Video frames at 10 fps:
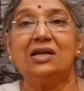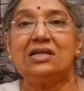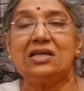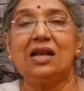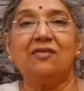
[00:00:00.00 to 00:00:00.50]

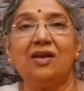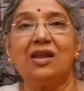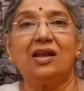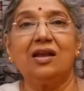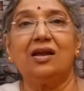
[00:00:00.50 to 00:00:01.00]
tell
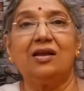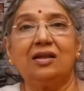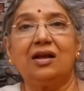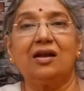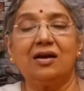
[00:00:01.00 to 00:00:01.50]
very clearly
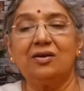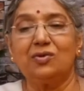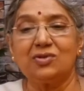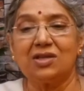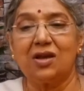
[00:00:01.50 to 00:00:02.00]
that learn
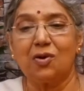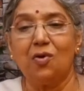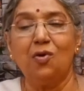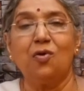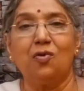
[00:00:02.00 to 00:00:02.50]
to say
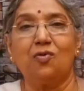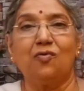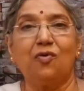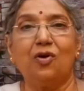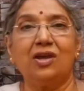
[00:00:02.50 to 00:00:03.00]
no
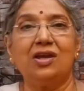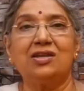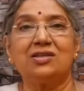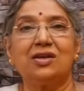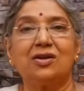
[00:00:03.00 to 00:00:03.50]
for
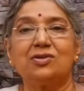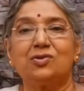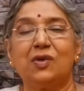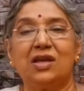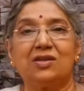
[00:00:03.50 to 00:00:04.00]
eating
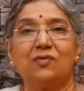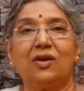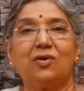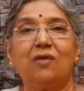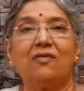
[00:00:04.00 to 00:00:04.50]
sweet
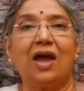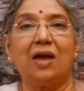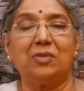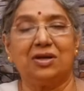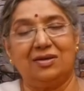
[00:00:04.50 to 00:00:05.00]
when you have
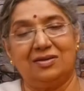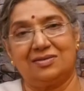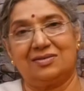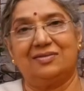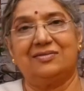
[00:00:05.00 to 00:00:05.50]

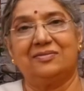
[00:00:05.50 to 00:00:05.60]
diabetes.